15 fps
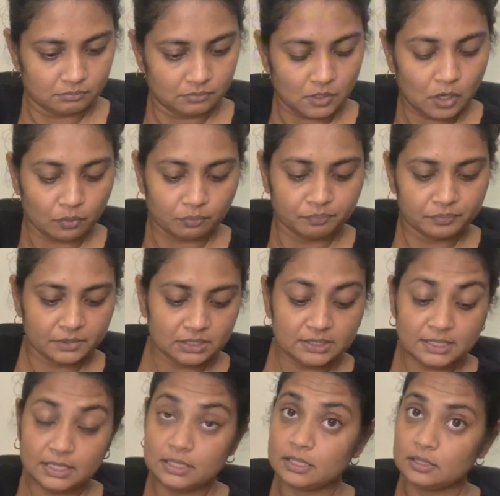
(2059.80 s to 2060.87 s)
Oh,
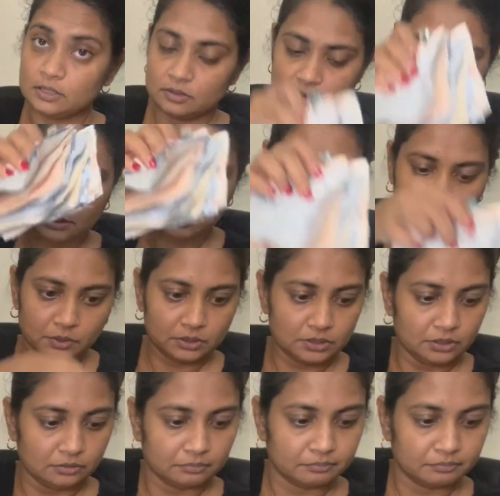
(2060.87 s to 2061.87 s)
D did use the same one too.